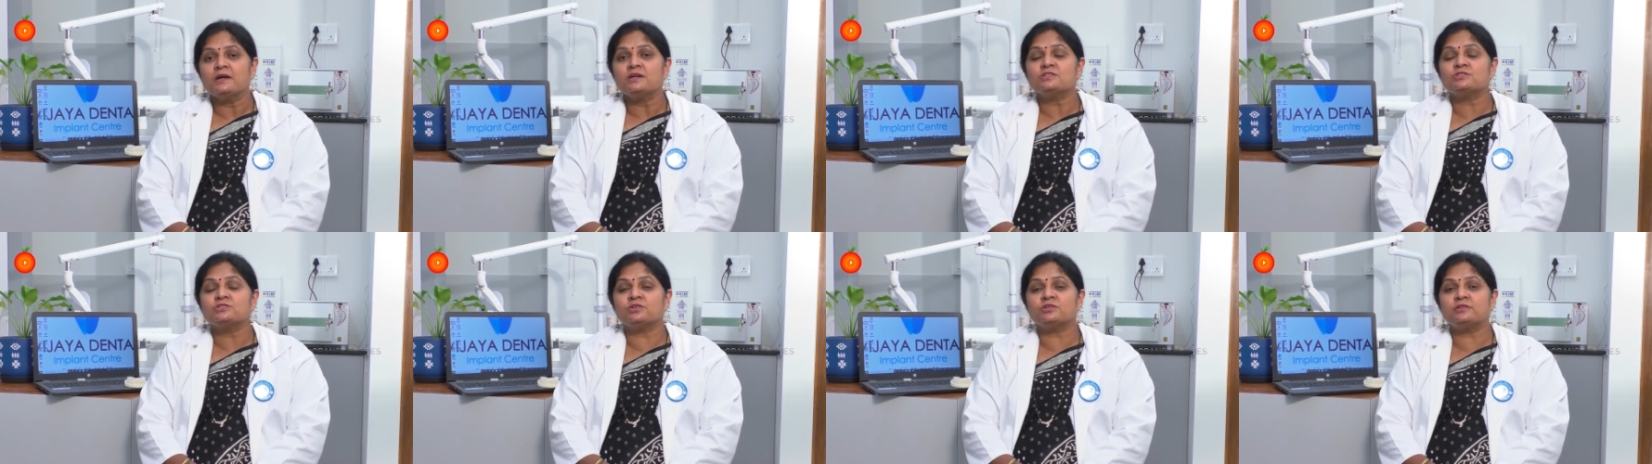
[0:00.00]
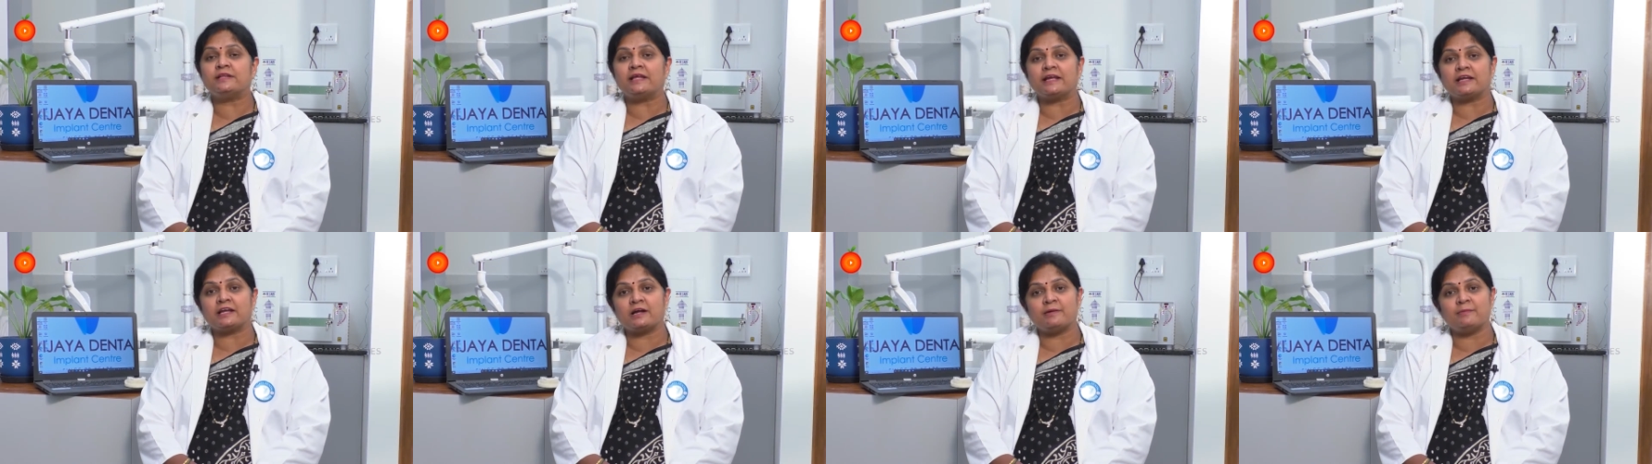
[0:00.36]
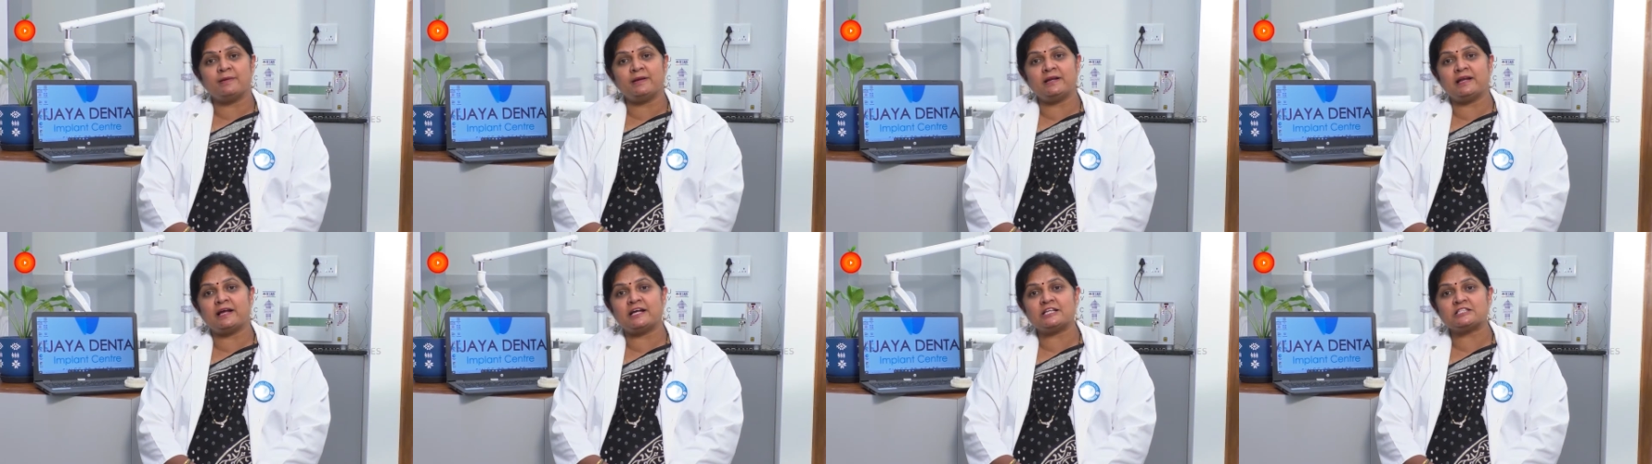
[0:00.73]
So they come
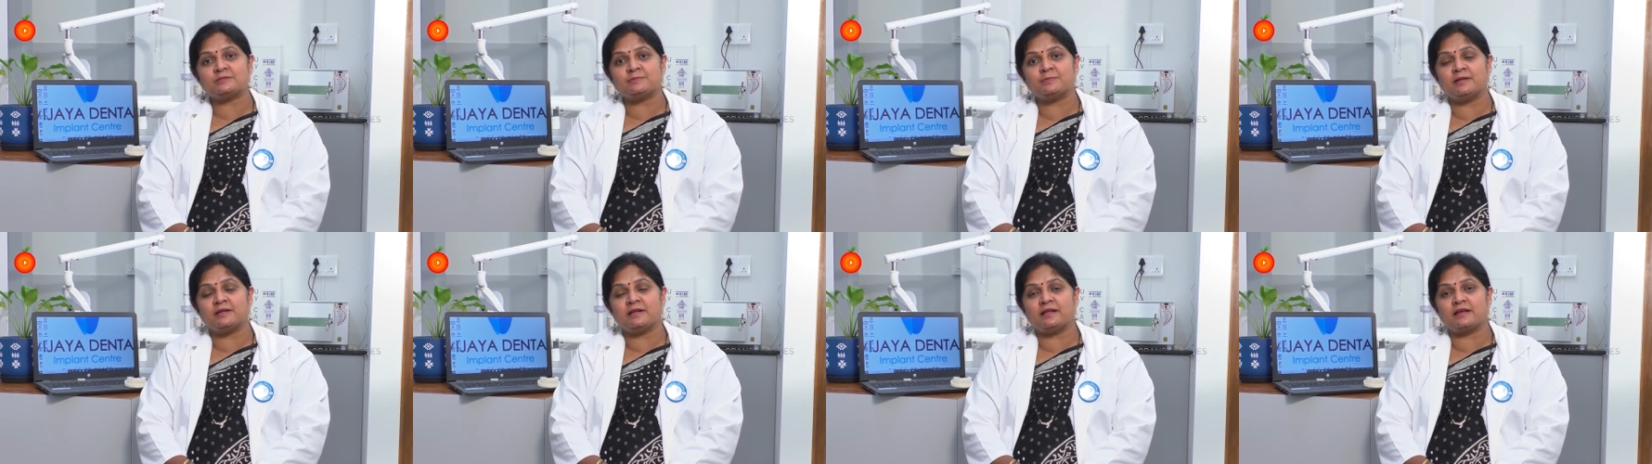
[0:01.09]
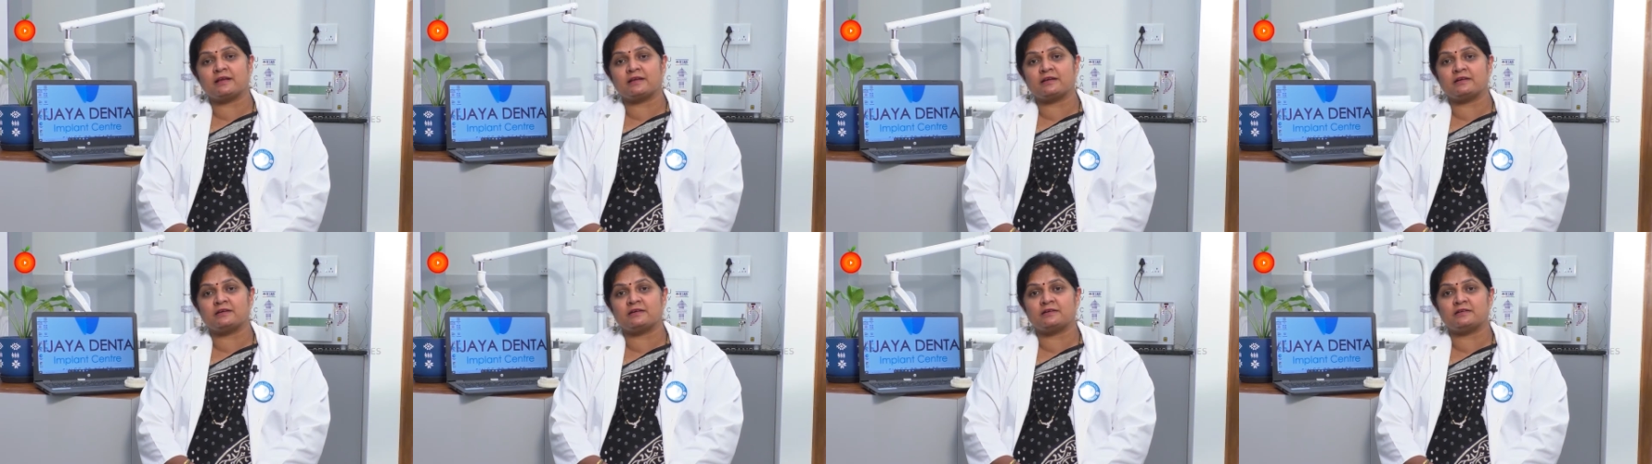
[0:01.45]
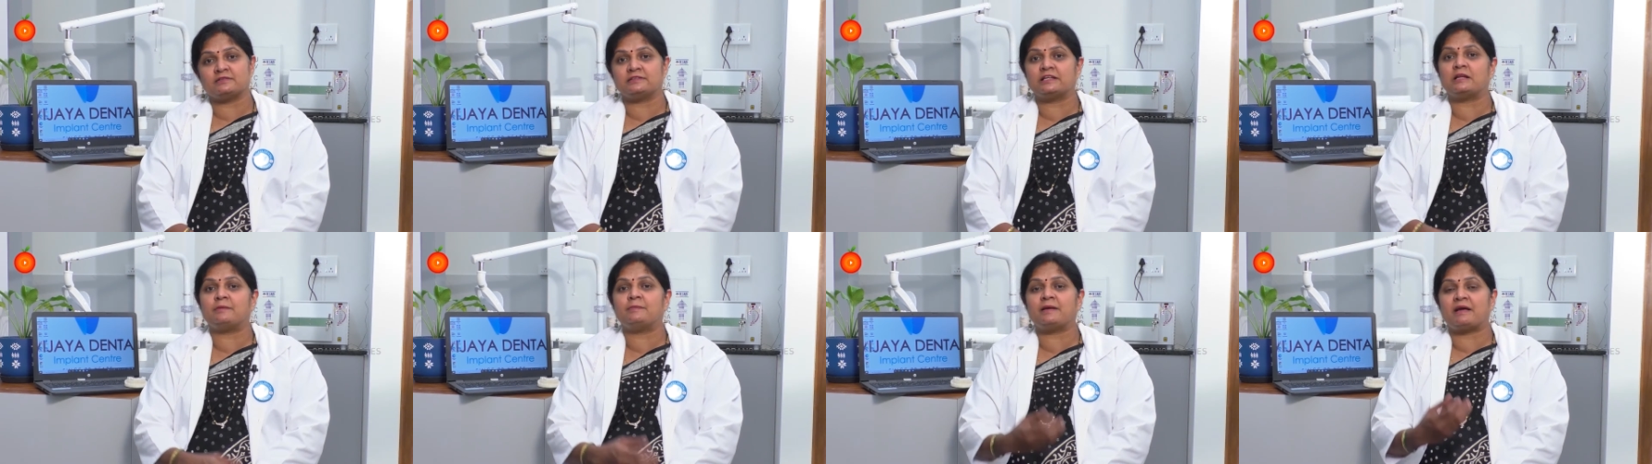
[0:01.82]
and ask me like uh,
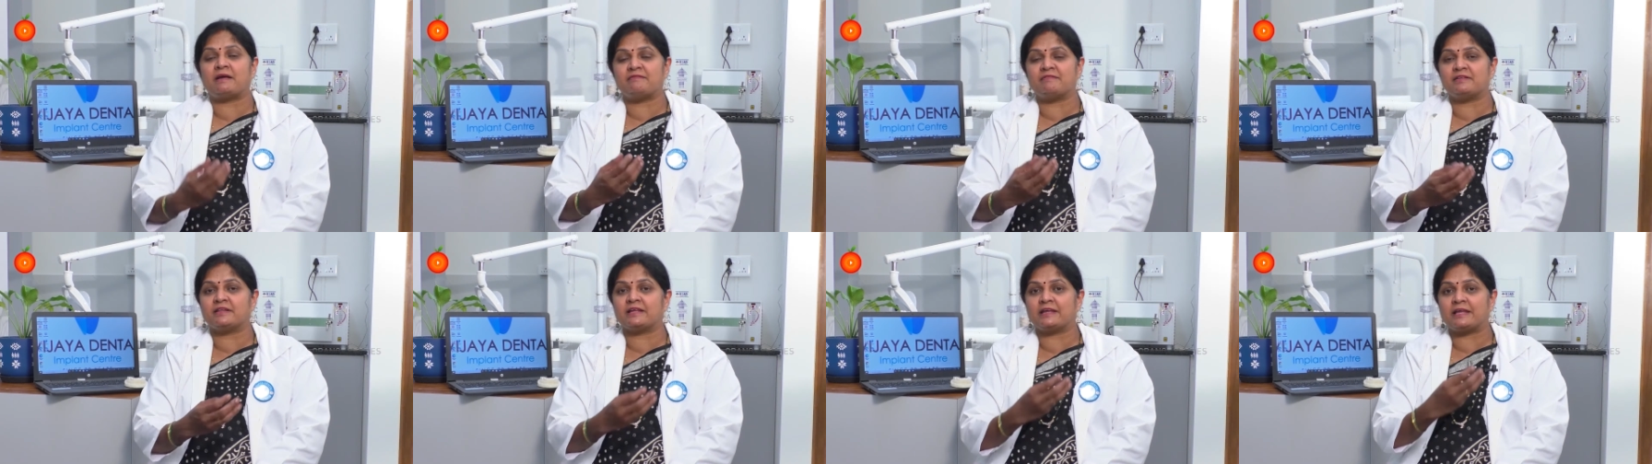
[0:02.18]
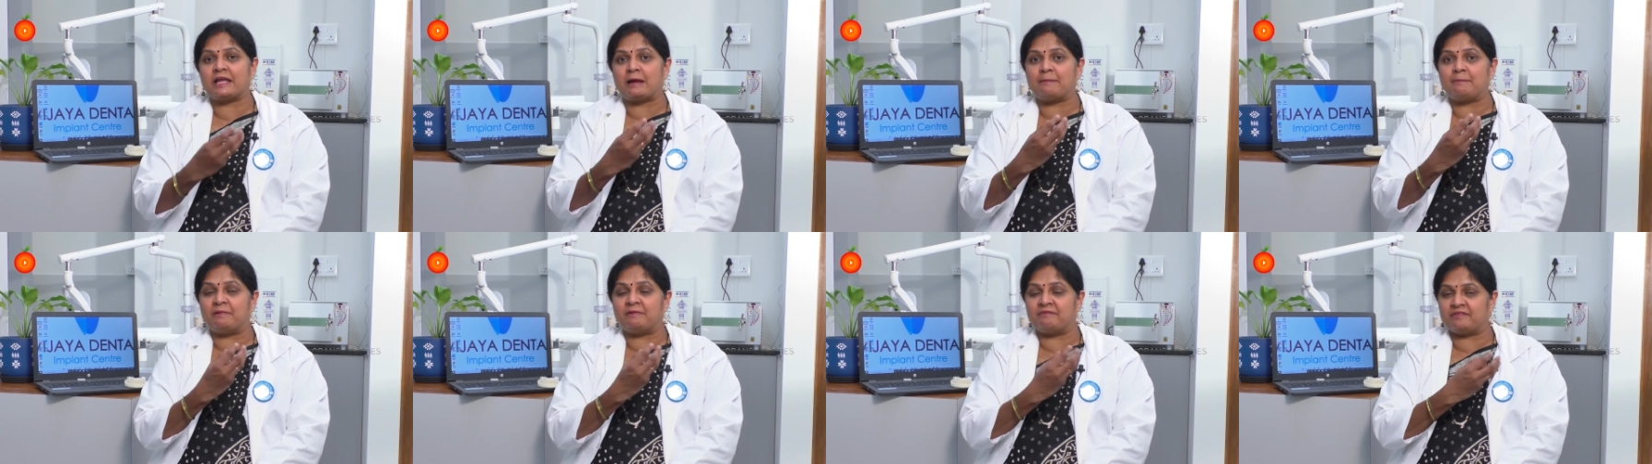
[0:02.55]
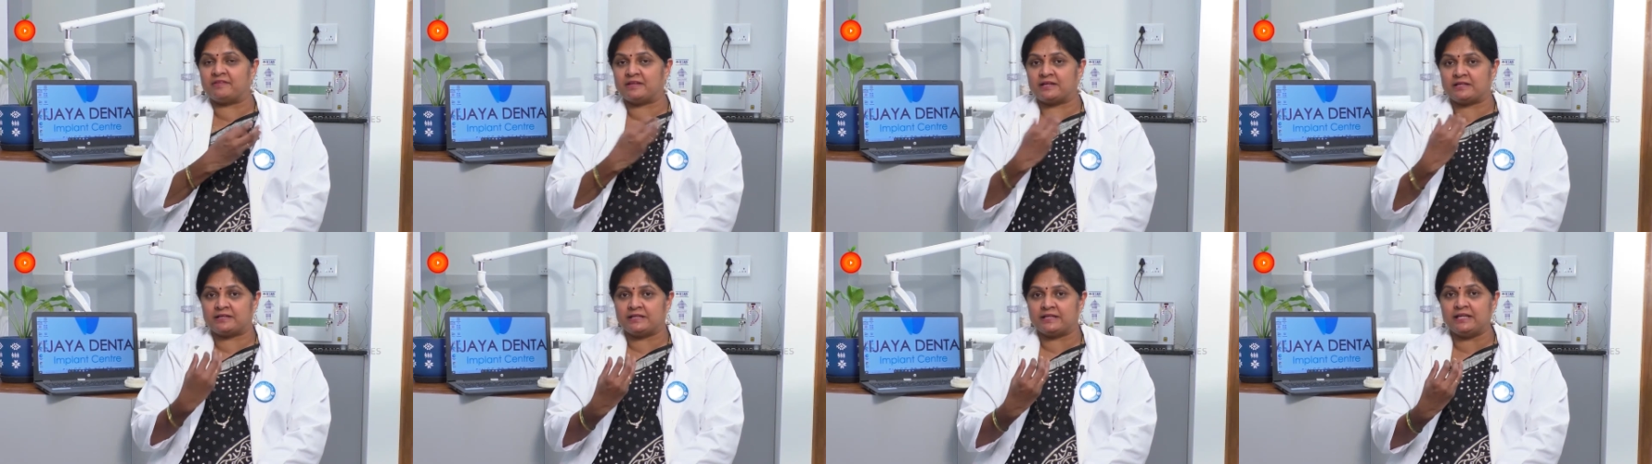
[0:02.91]
they'll be having the gap between
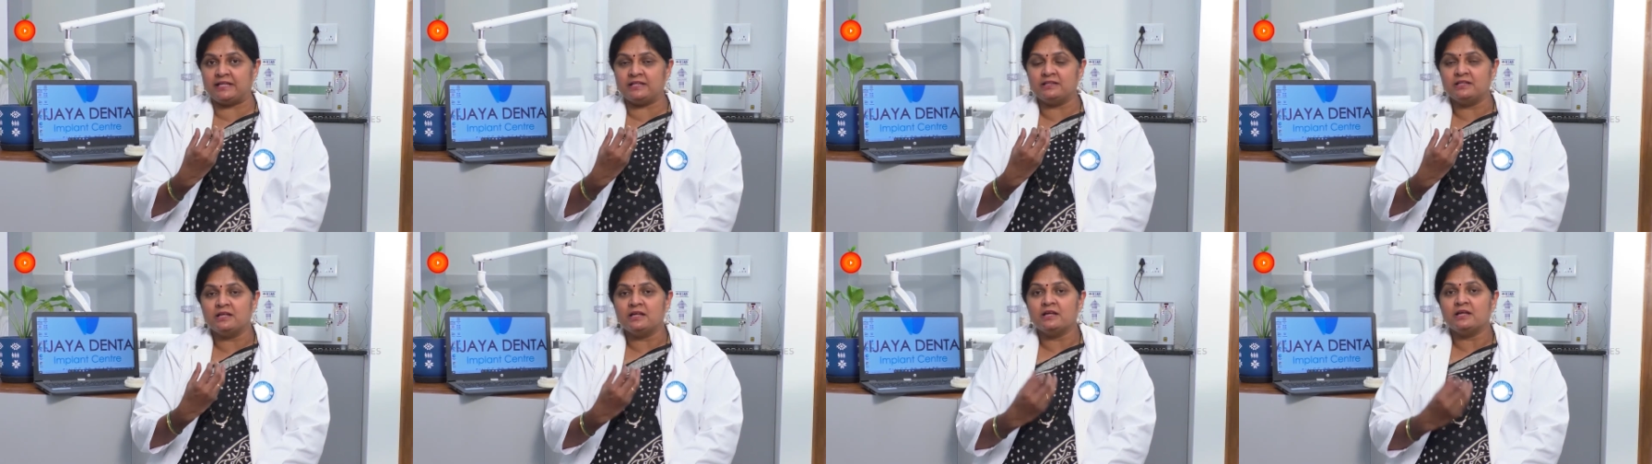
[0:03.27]
the teeth.